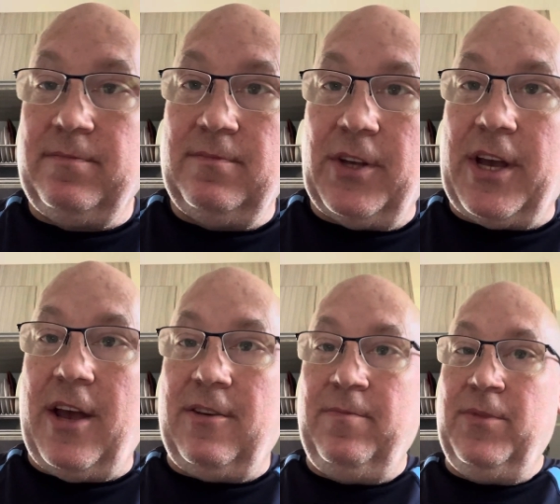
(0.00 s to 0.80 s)

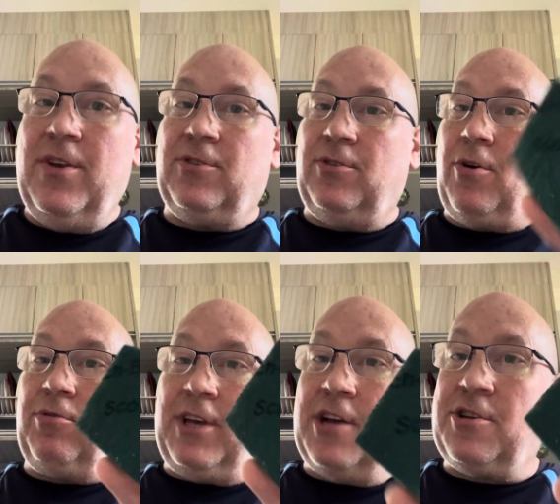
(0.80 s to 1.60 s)
okay? So
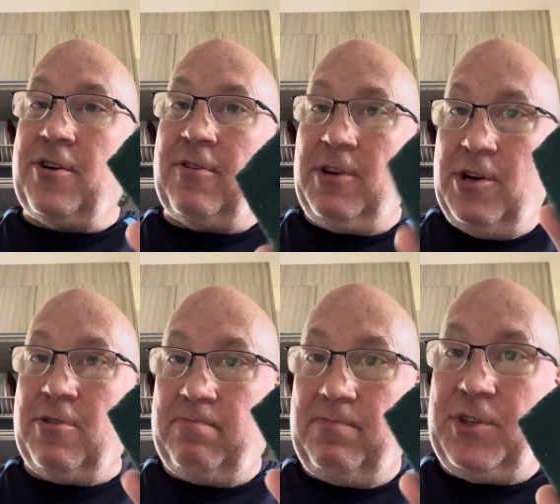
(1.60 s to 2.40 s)
don't get
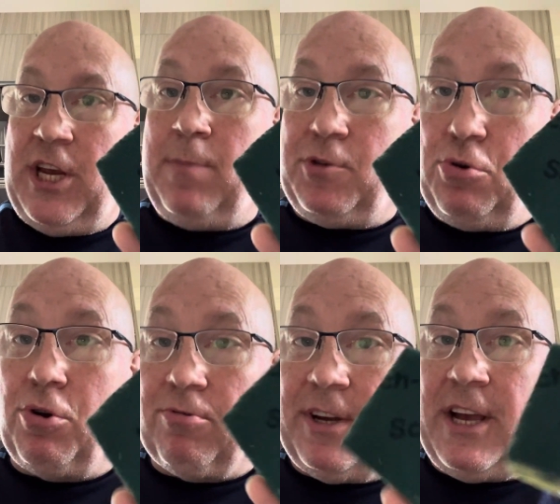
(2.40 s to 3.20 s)
your cheap
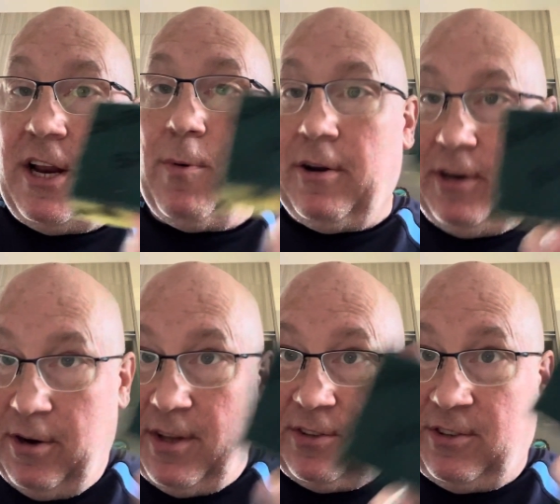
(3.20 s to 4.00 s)
jewelry anywhere
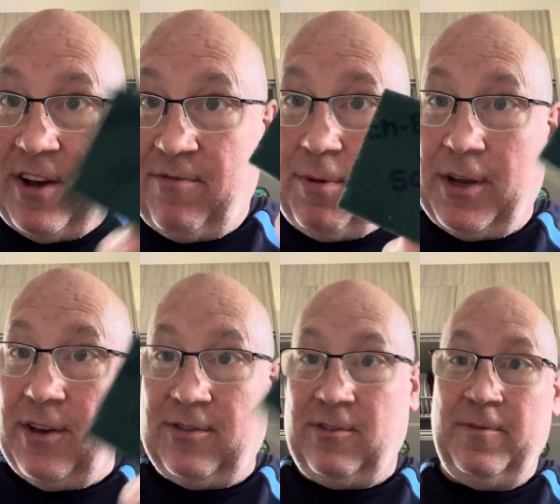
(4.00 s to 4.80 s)
near this stuff
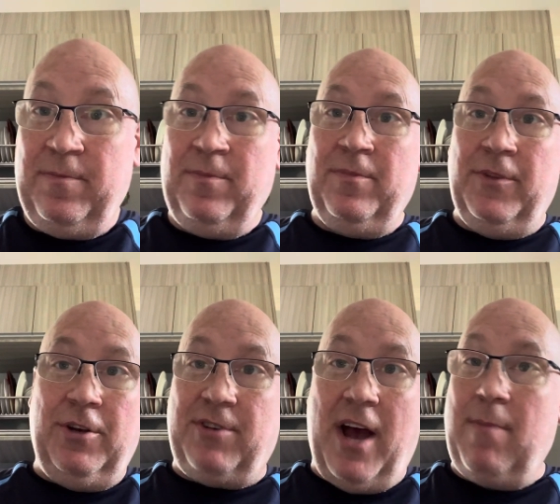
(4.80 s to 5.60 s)
because
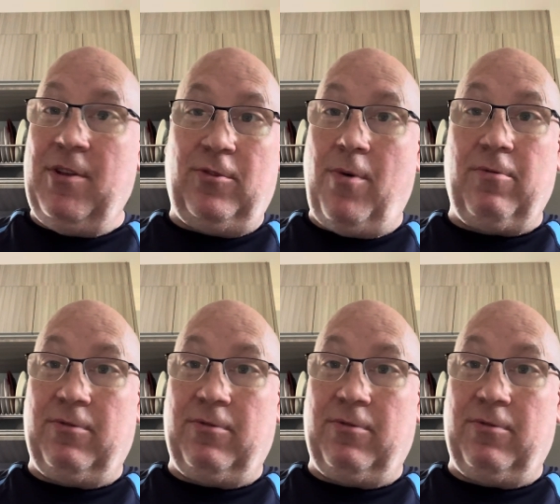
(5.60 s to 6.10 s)
your diamonds won't